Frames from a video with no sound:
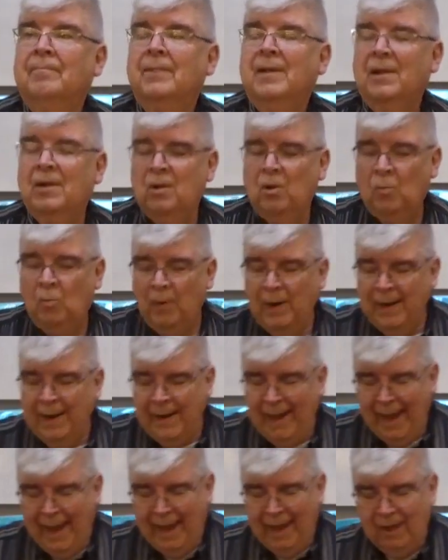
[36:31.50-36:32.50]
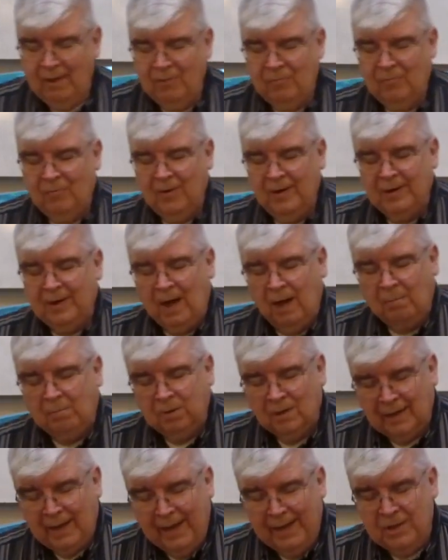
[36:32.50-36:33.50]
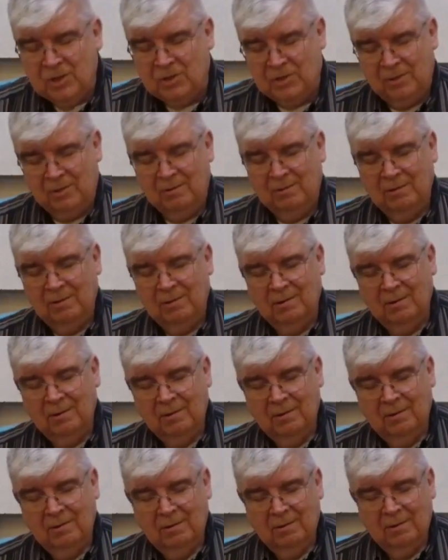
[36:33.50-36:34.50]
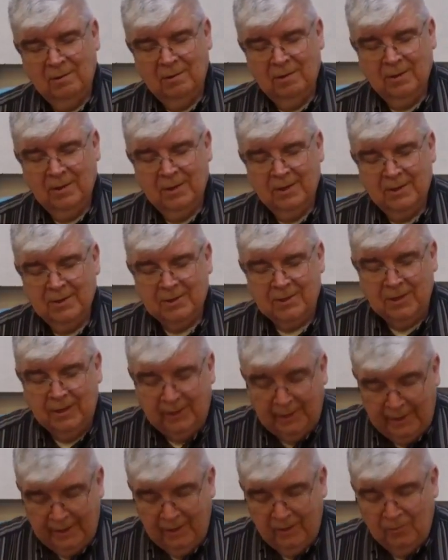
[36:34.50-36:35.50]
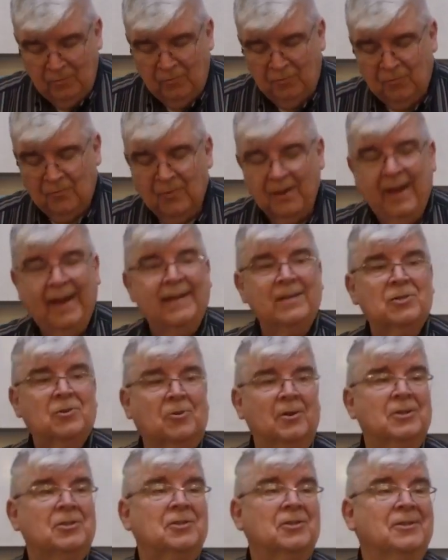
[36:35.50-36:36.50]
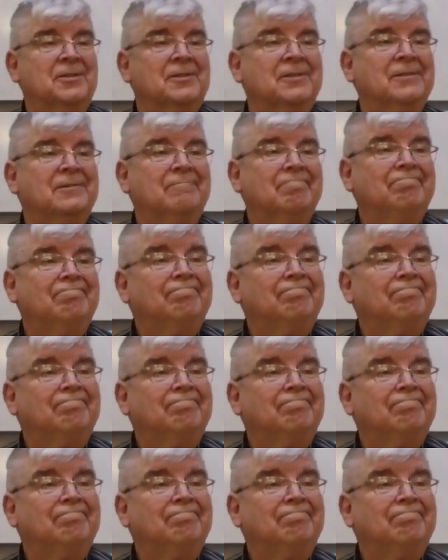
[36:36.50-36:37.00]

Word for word: You know, we have an obligation to live as Christians,